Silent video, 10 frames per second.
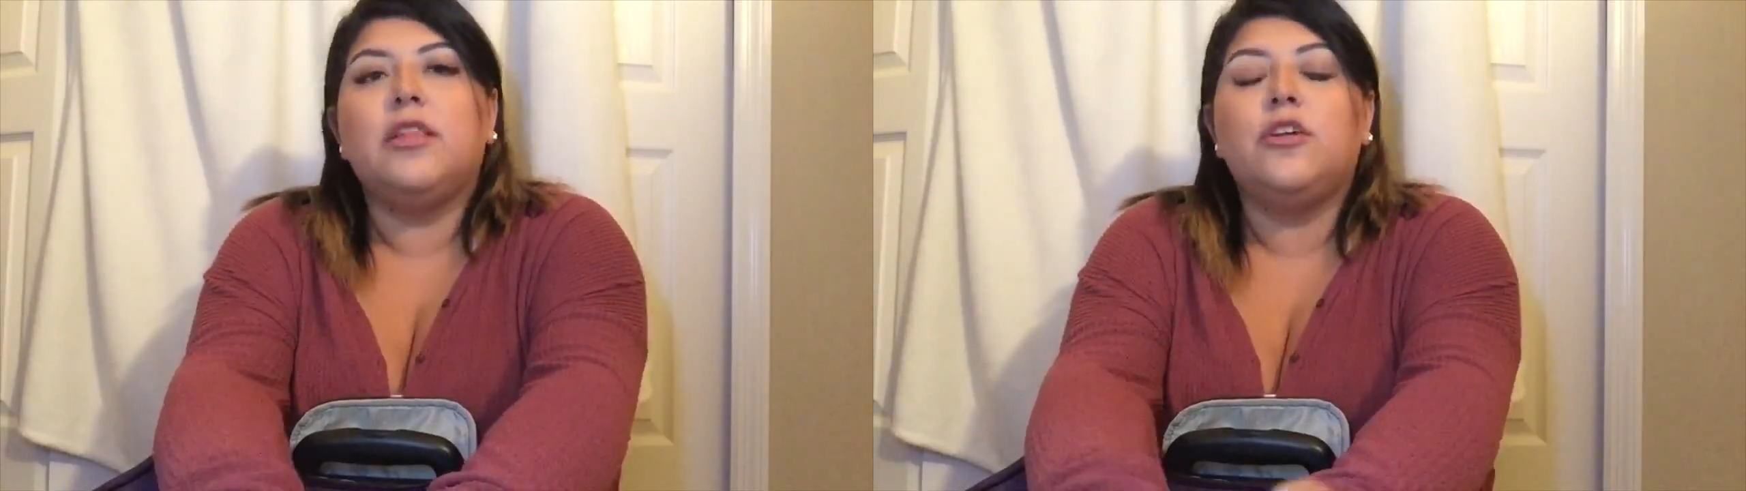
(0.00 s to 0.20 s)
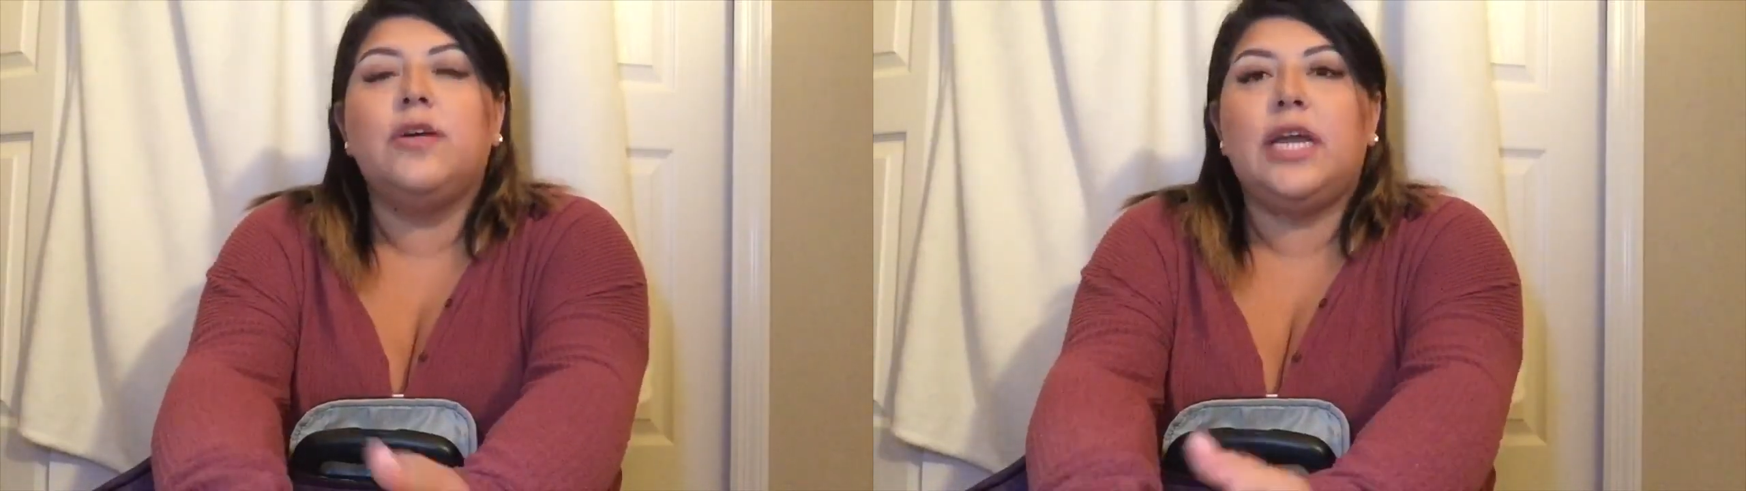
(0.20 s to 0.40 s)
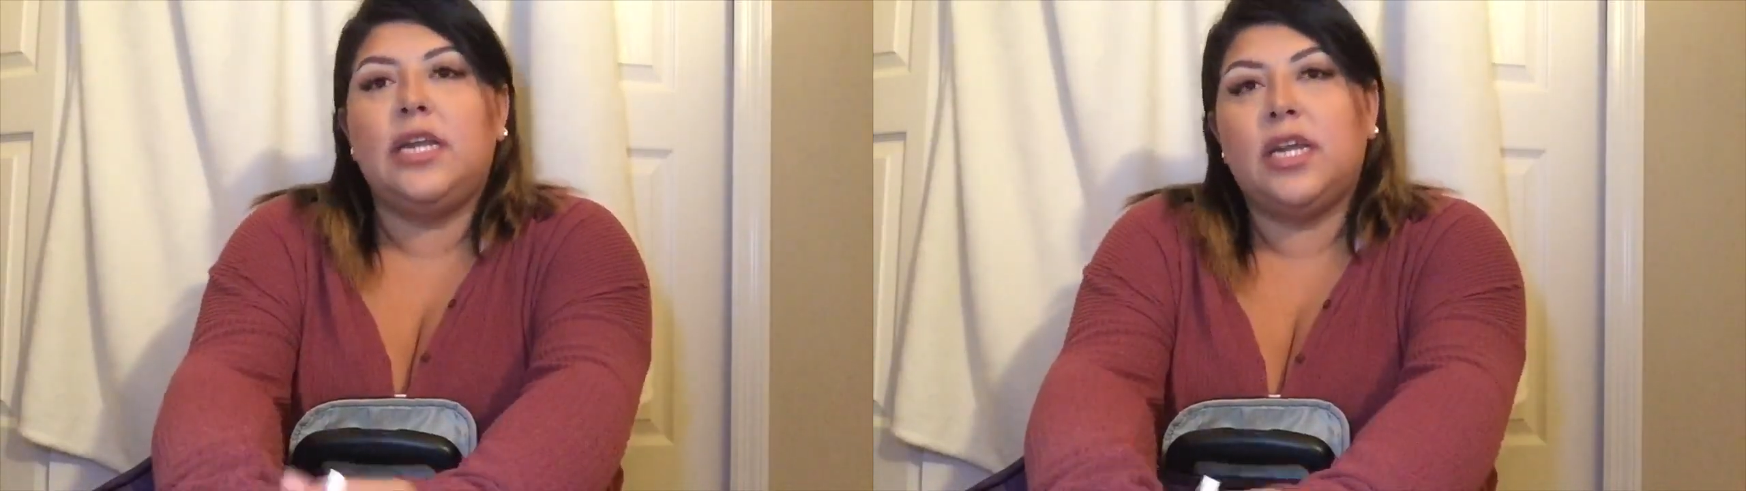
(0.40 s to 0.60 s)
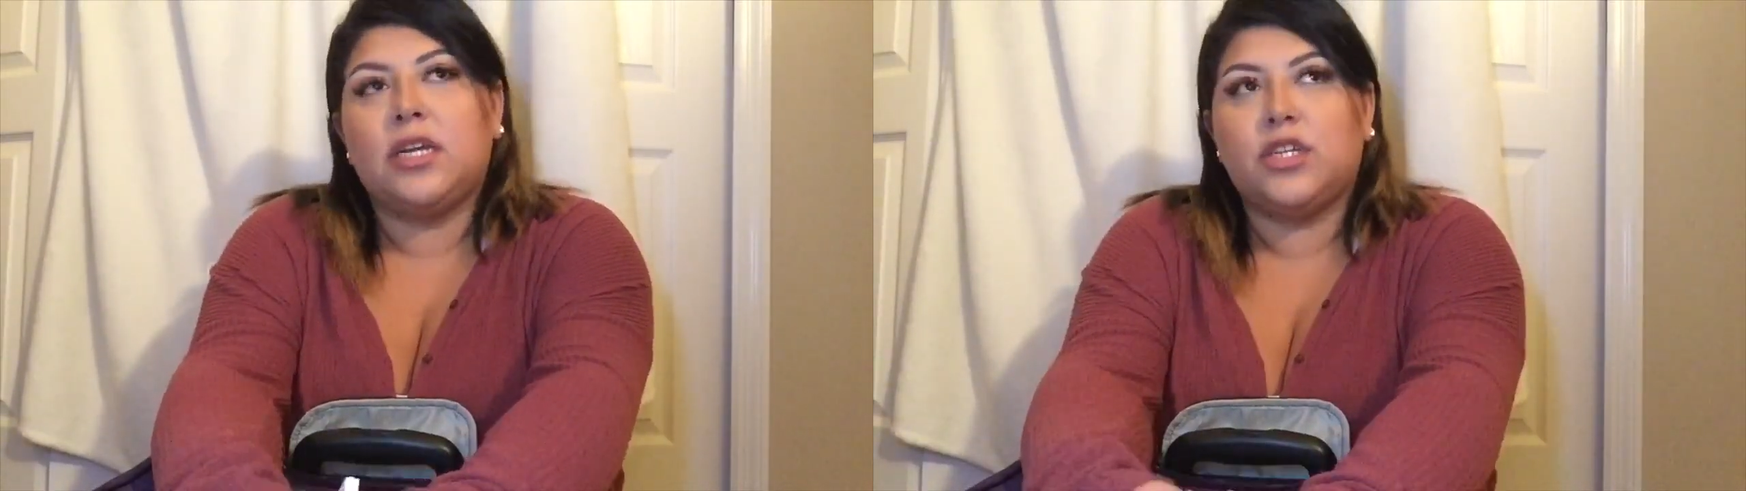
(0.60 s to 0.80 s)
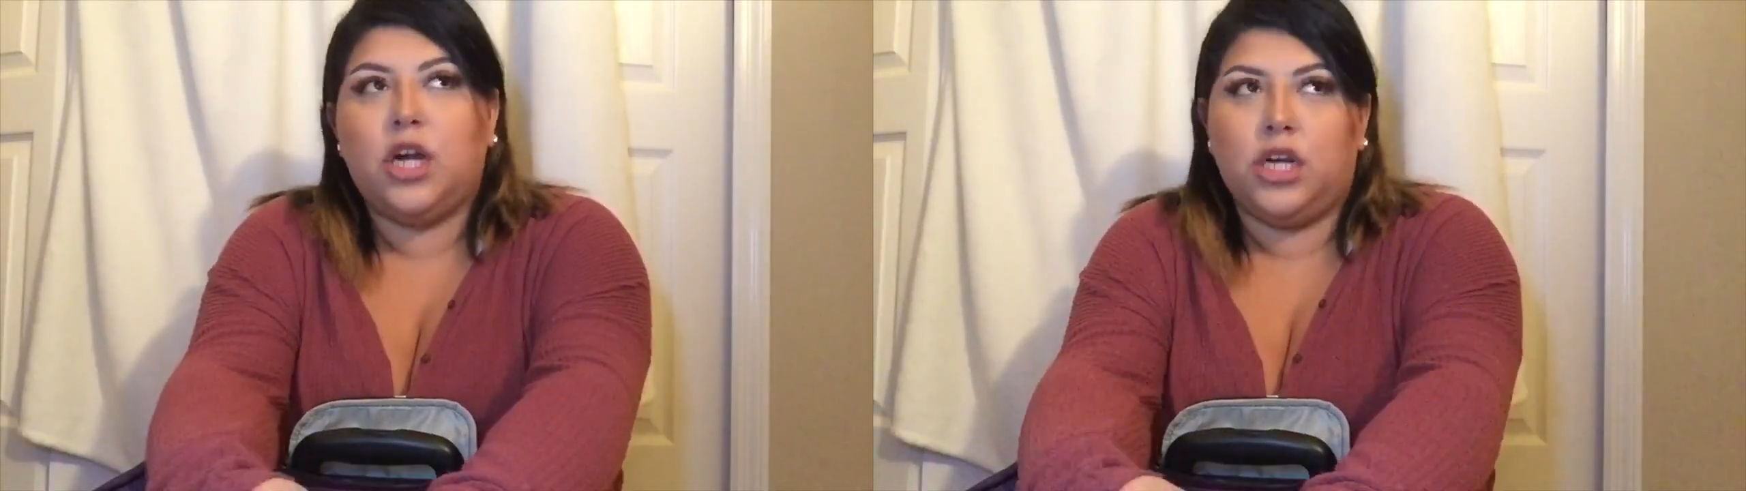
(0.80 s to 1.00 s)
little
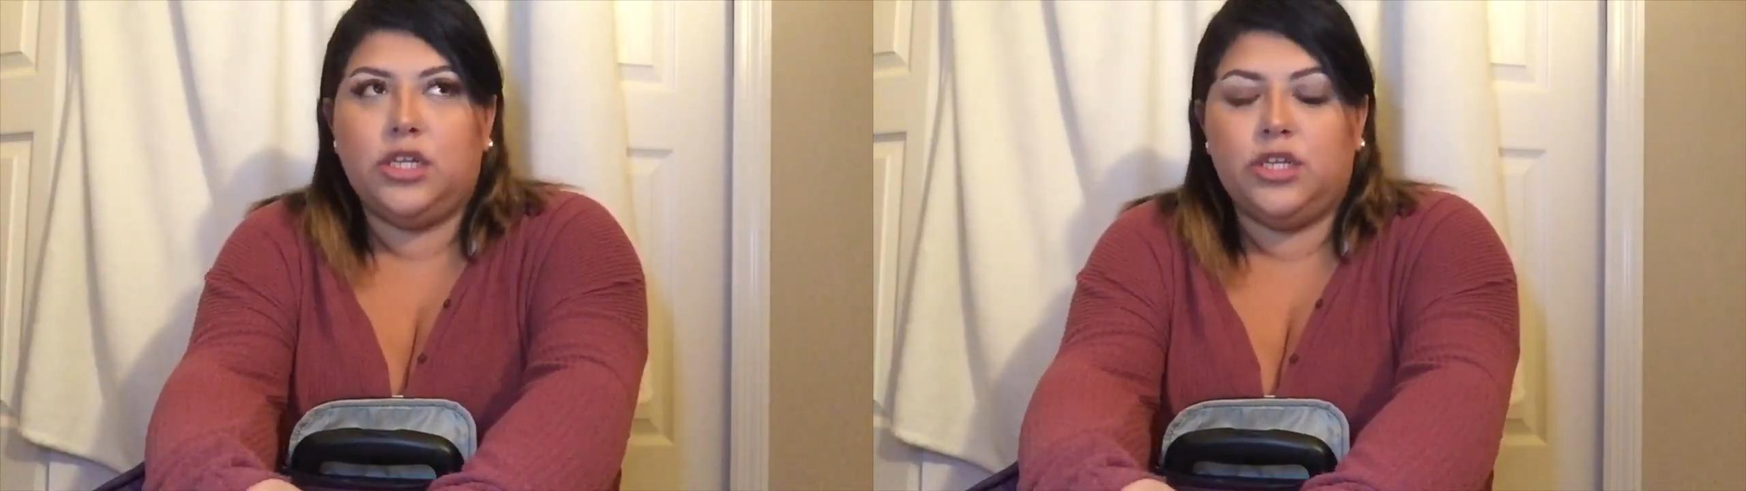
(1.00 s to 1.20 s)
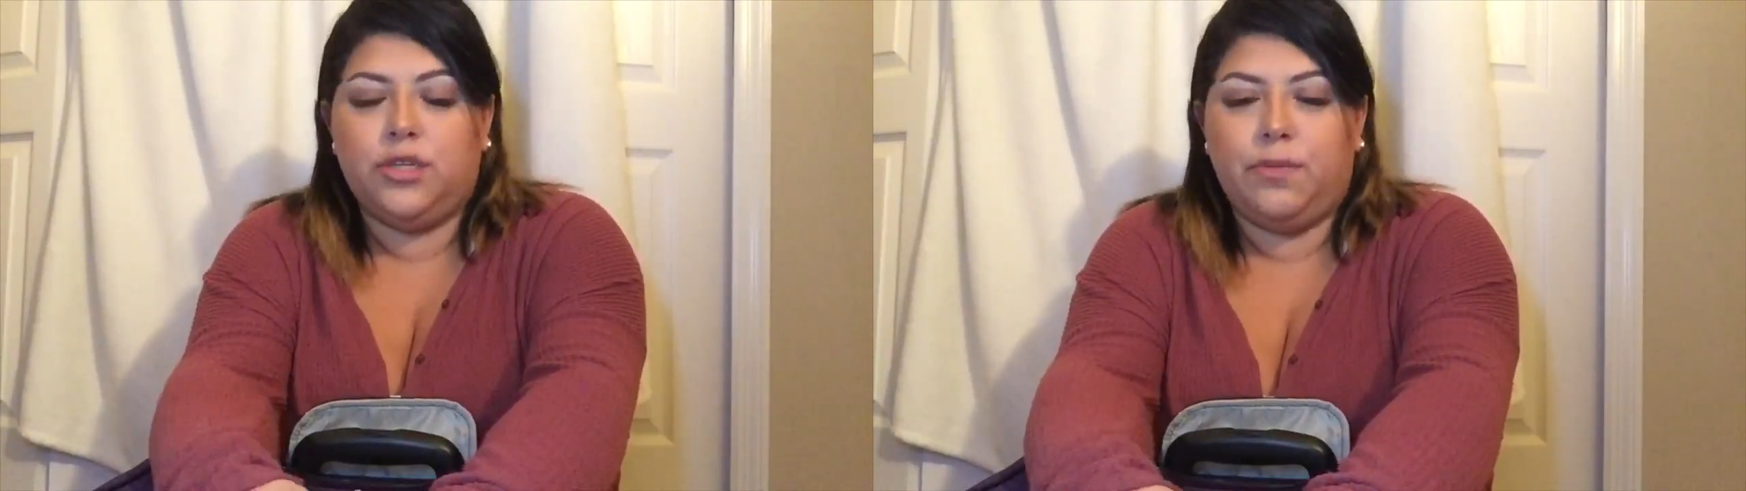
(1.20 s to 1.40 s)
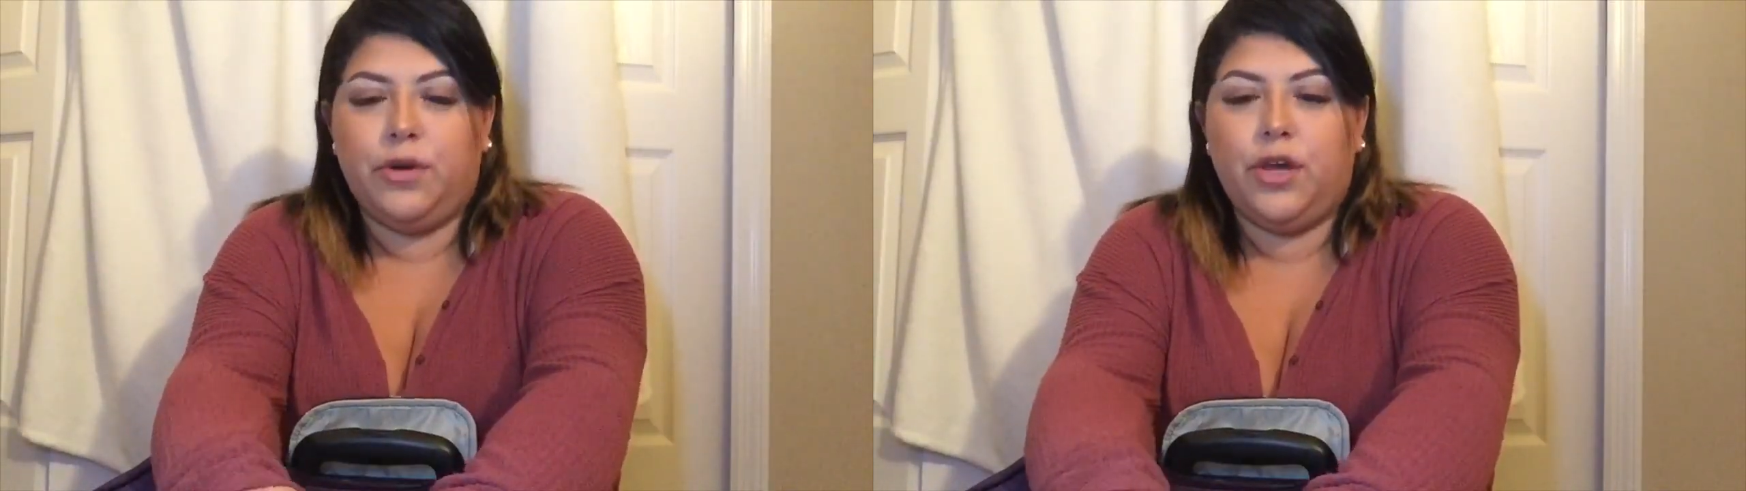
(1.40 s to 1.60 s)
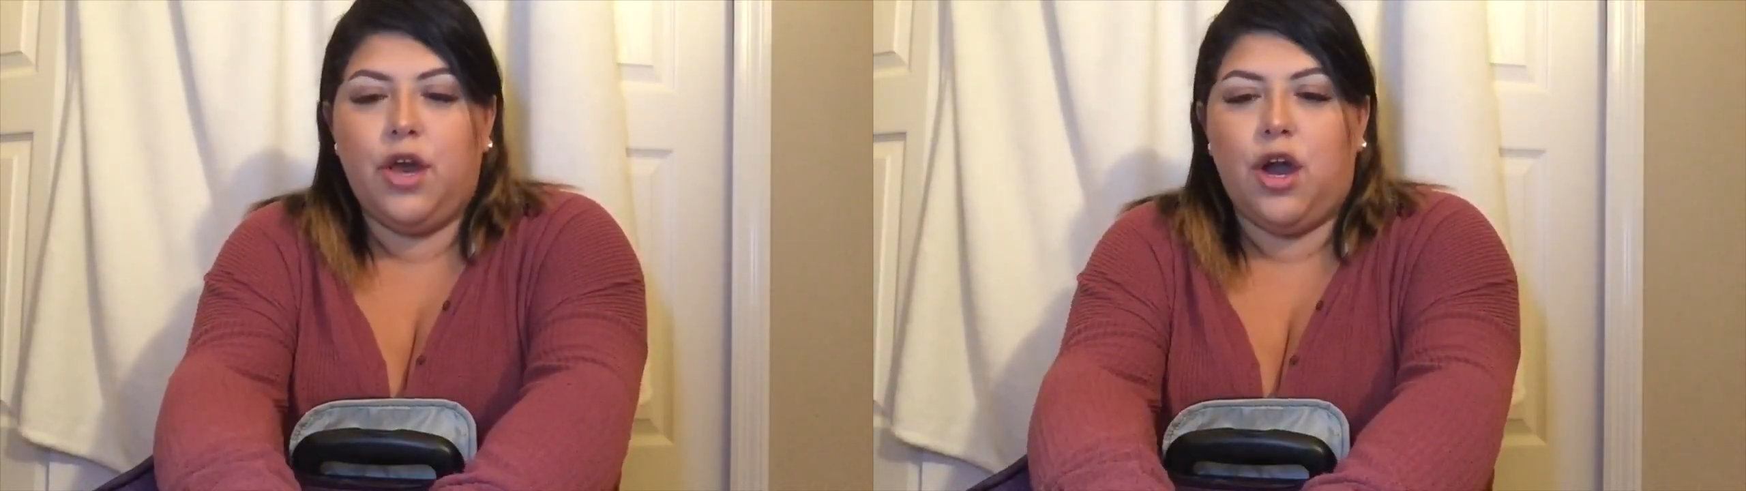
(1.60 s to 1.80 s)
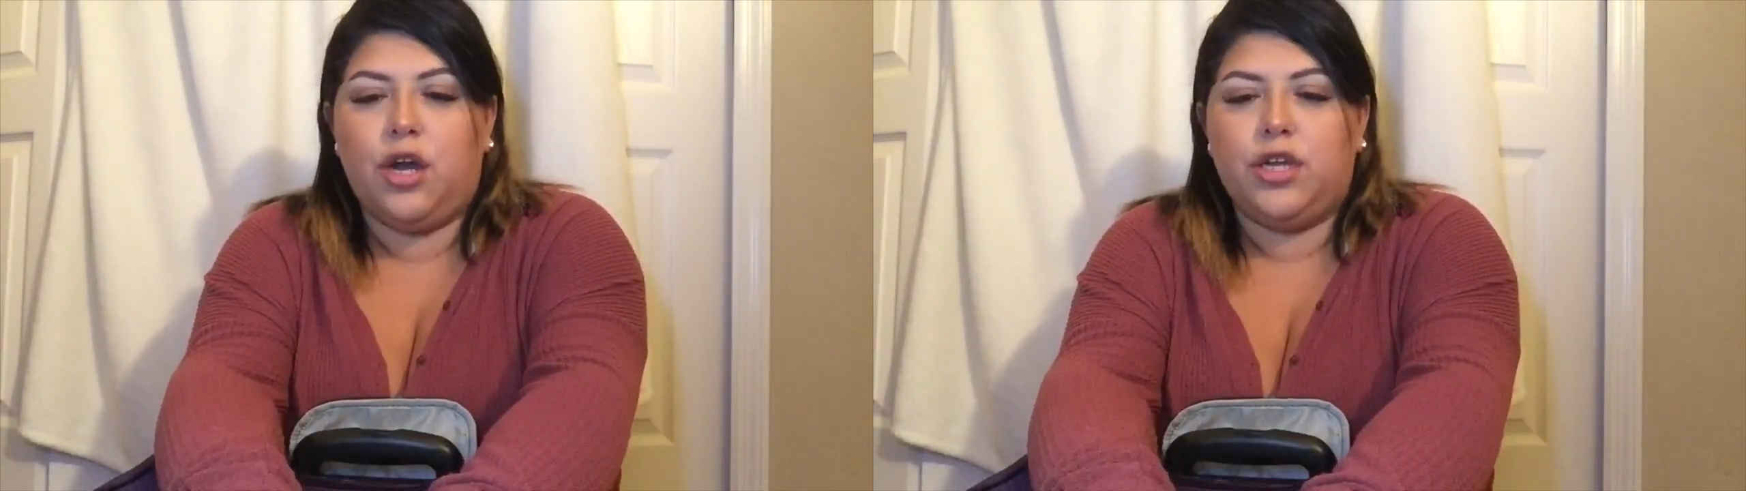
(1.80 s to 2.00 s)
index cards to put
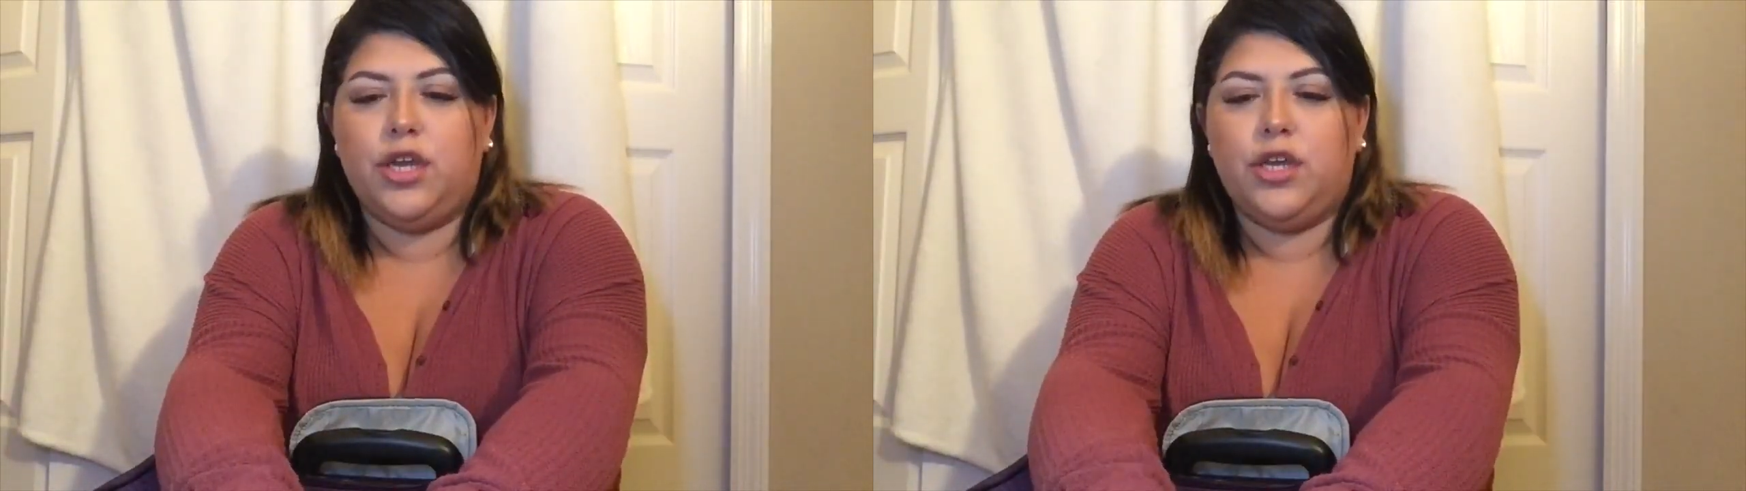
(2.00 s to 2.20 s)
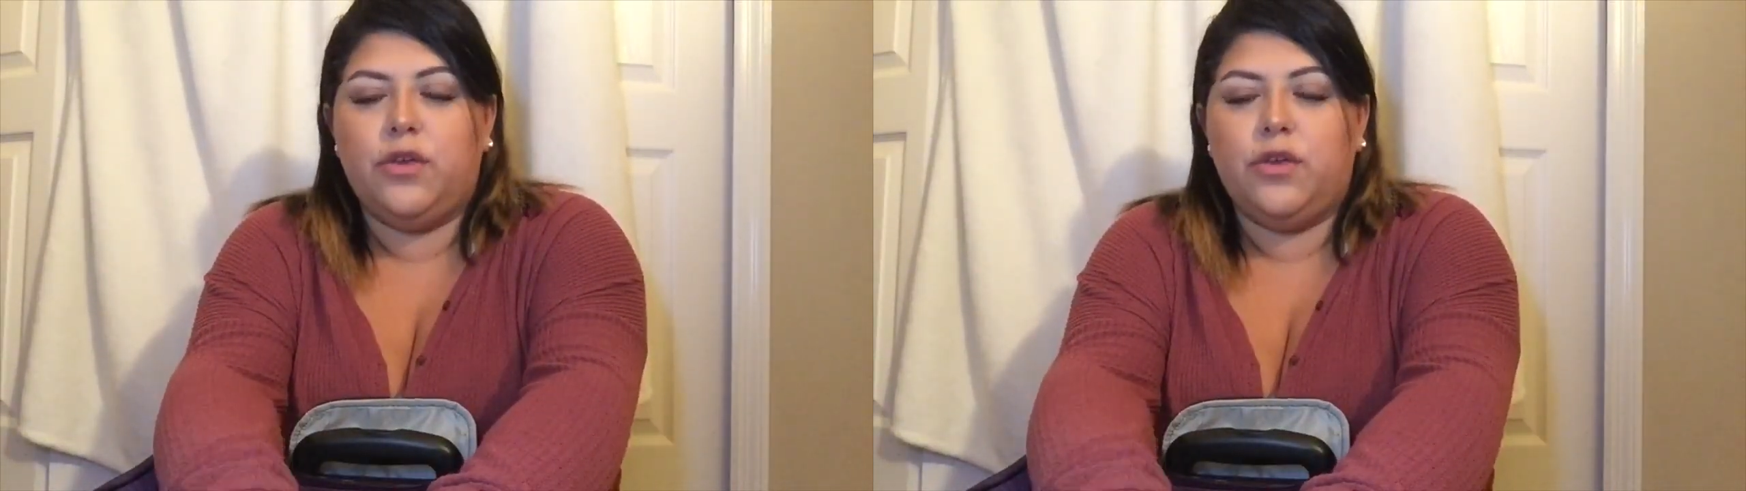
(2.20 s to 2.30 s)
on